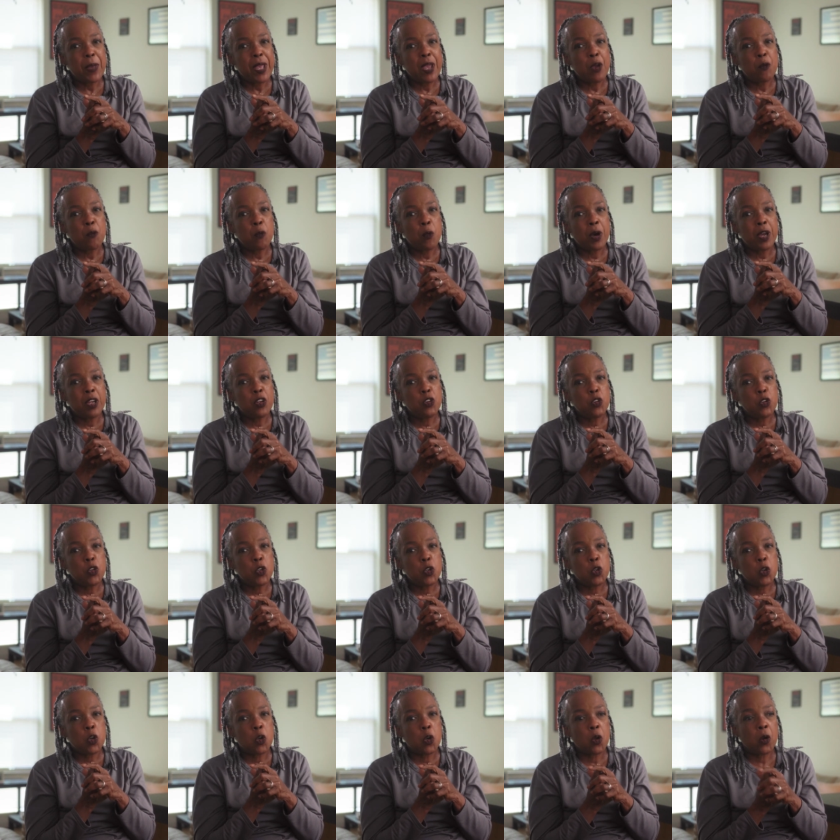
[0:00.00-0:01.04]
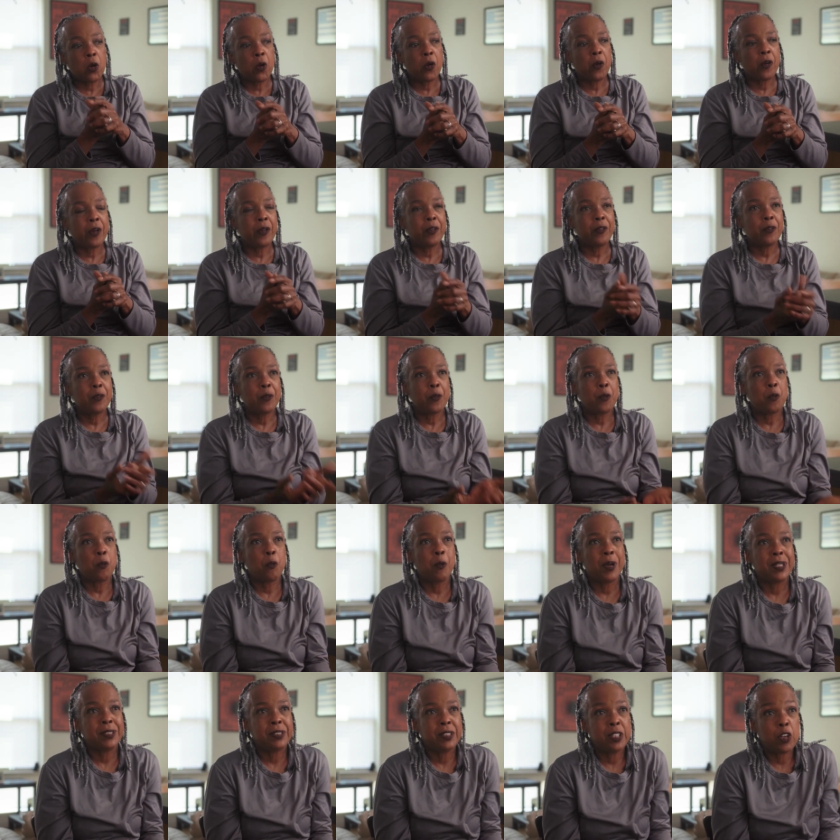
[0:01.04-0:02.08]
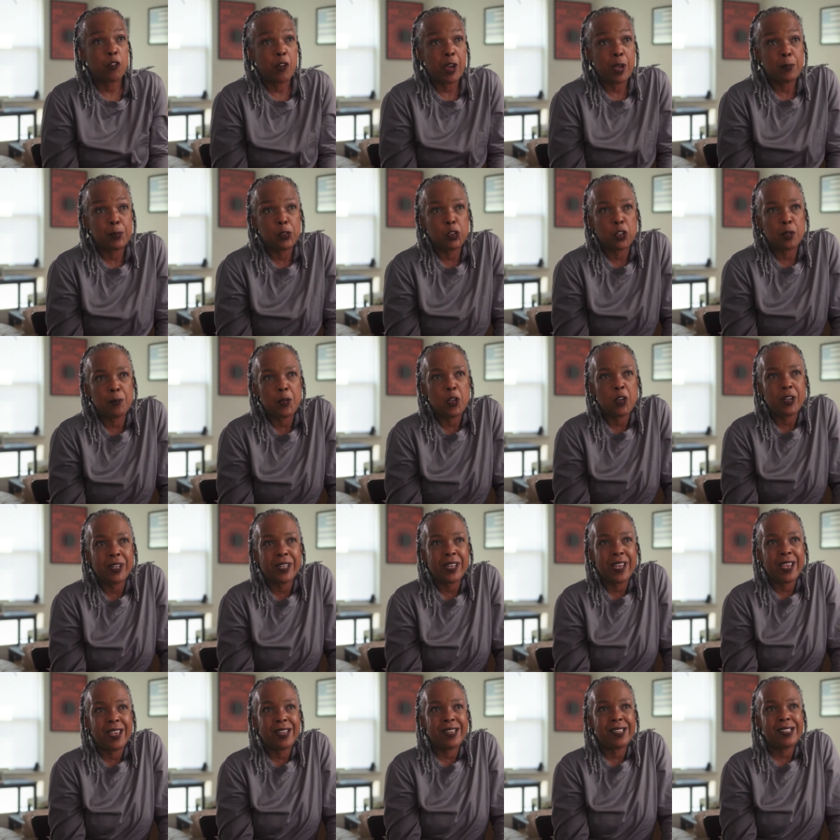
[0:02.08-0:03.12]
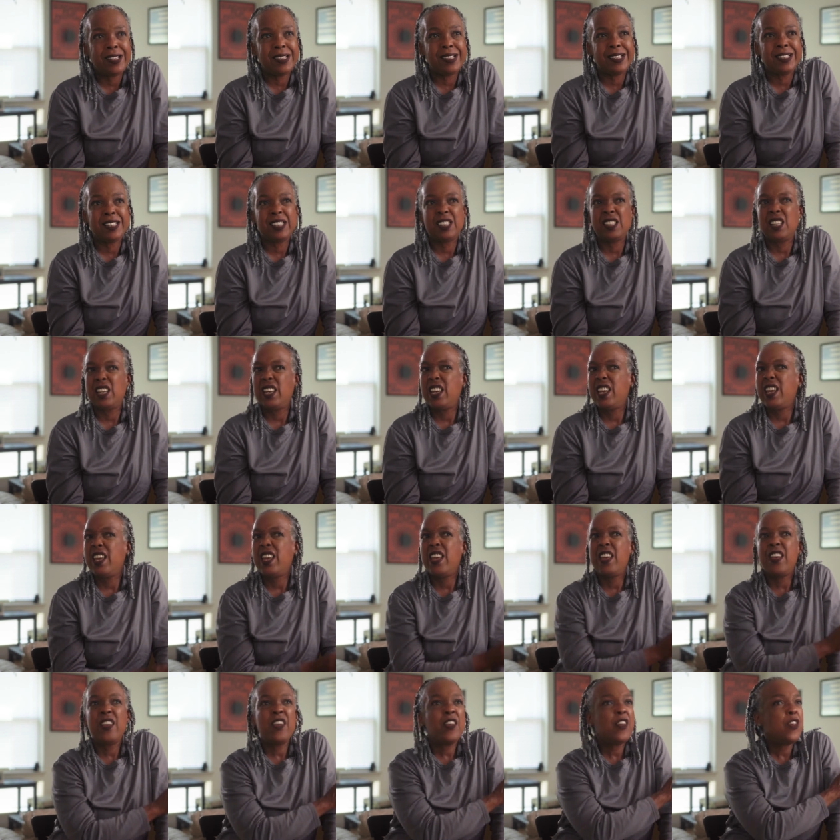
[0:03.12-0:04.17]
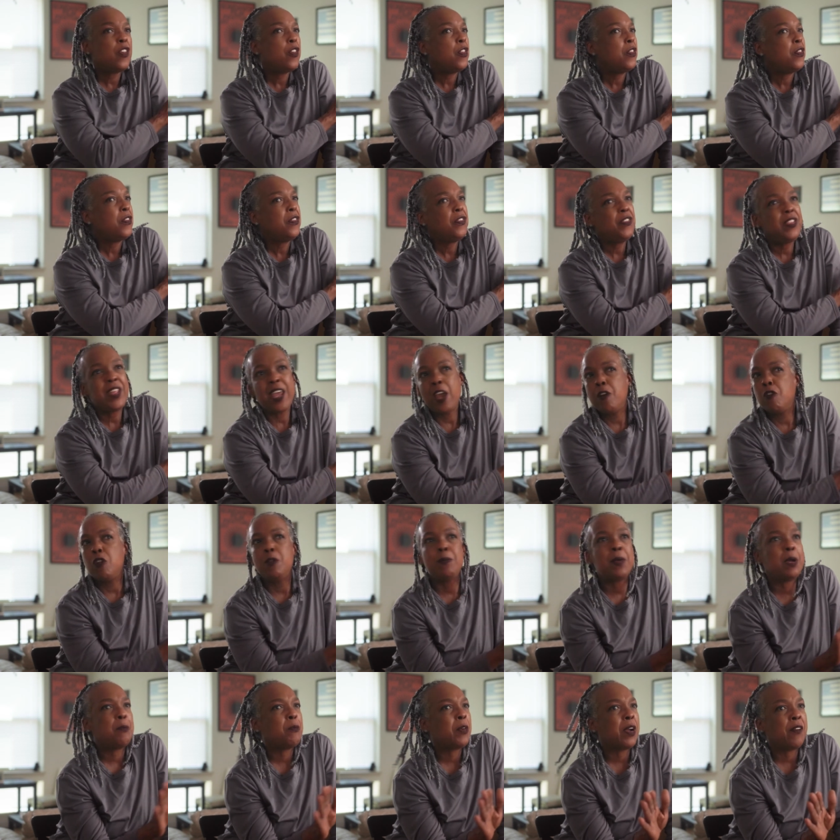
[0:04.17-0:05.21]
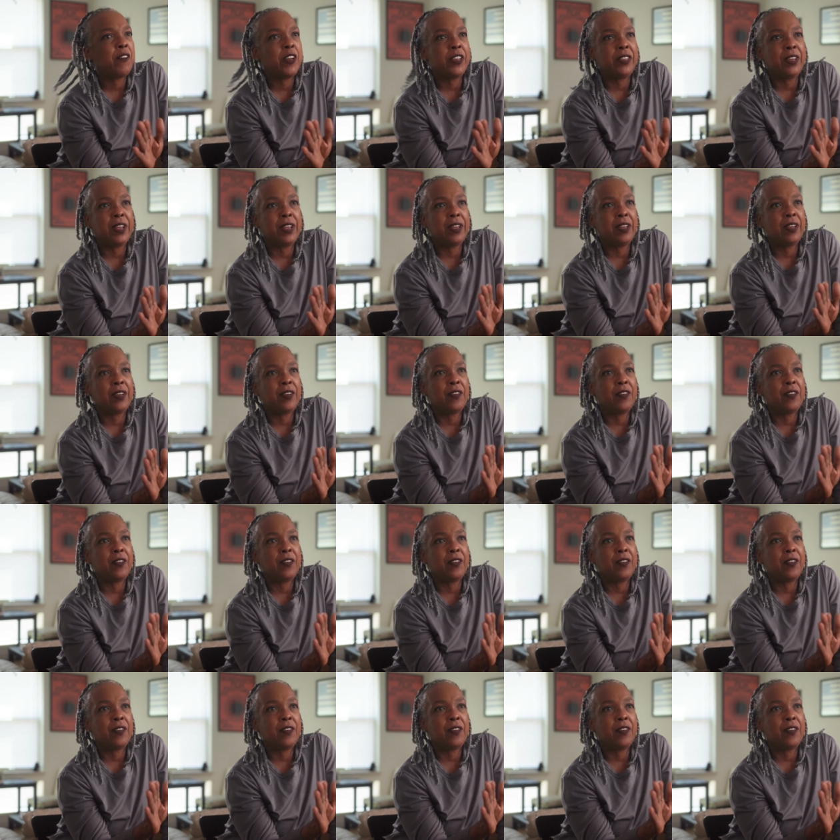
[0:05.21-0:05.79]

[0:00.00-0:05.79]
And what you learn once they're able to communicate is they remember everything.